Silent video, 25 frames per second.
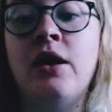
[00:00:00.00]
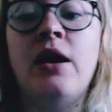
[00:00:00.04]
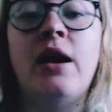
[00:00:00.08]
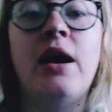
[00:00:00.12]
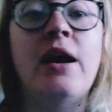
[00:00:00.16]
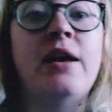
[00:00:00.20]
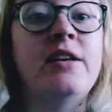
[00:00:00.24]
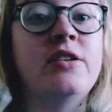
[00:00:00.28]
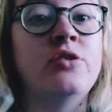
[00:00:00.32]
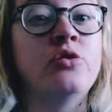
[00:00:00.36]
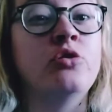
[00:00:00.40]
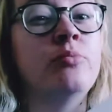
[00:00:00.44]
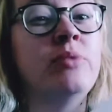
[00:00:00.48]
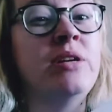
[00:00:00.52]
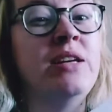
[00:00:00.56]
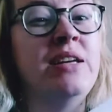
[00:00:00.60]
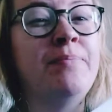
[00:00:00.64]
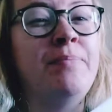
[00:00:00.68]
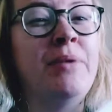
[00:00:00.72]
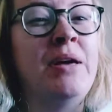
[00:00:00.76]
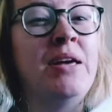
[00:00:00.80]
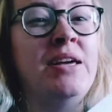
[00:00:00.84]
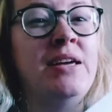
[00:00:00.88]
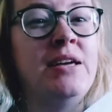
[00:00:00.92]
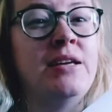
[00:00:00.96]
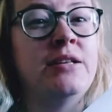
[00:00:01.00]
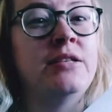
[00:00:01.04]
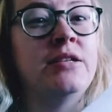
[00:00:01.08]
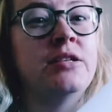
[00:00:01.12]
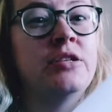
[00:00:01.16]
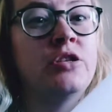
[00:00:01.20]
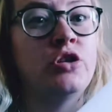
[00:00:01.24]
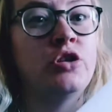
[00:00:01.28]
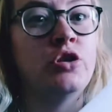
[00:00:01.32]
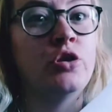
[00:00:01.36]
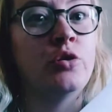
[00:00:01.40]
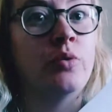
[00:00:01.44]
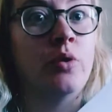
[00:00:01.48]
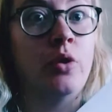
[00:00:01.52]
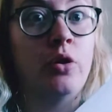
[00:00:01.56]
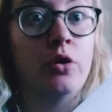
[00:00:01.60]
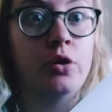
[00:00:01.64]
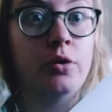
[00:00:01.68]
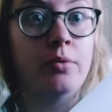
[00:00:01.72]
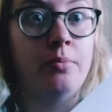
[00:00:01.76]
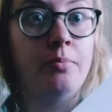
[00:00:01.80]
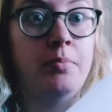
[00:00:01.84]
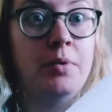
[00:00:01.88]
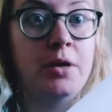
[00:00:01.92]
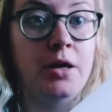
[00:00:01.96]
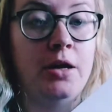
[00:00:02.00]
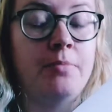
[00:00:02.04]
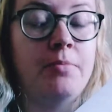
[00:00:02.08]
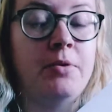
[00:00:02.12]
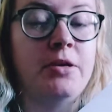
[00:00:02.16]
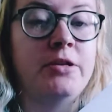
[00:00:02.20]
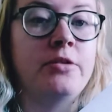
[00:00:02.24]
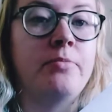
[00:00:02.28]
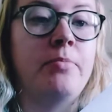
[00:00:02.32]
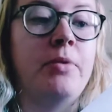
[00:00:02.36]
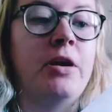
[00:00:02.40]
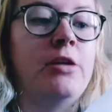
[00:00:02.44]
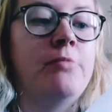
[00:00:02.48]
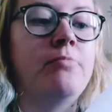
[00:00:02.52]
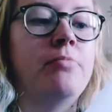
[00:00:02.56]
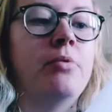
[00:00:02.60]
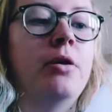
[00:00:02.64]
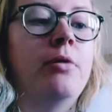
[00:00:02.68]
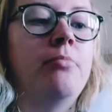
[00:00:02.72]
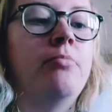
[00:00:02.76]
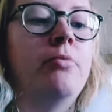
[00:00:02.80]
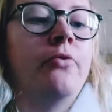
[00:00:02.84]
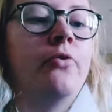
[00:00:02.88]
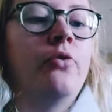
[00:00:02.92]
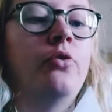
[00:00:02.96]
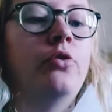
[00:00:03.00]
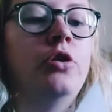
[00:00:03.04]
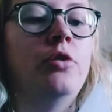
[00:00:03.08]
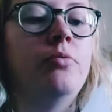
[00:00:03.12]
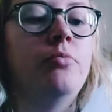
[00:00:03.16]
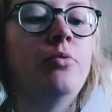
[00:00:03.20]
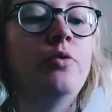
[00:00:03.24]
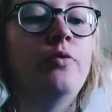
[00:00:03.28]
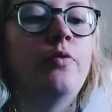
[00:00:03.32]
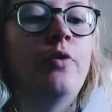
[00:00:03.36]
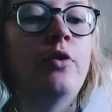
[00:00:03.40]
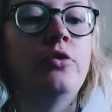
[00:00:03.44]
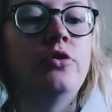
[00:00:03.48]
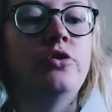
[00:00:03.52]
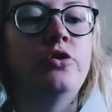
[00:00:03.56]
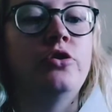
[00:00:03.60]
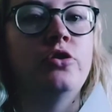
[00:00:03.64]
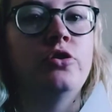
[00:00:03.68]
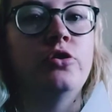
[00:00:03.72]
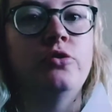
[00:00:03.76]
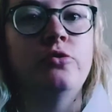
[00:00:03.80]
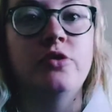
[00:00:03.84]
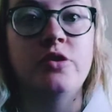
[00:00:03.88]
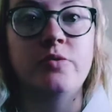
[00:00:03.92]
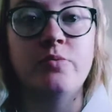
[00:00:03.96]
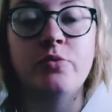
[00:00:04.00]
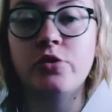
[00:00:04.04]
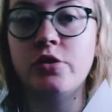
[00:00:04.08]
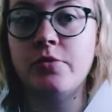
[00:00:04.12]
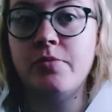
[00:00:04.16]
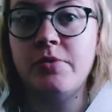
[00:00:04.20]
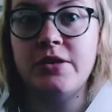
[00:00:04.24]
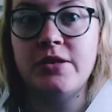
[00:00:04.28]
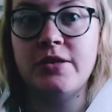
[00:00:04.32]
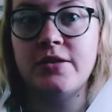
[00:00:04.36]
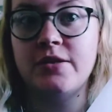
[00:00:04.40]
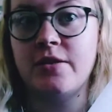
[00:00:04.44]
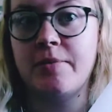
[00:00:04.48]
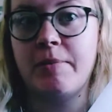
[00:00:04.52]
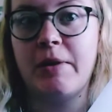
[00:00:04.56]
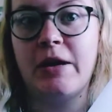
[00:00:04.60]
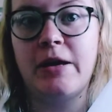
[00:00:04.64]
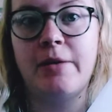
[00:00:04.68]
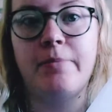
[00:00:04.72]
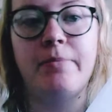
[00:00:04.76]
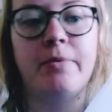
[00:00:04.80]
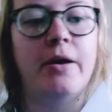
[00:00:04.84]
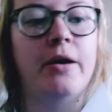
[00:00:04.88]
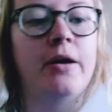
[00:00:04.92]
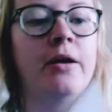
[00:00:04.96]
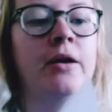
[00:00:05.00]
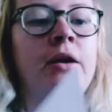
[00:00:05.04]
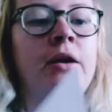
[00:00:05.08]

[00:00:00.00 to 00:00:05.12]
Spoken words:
And it's normally a bit easier to do it on a bigger piece of paper before you move on to smaller pieces of paper.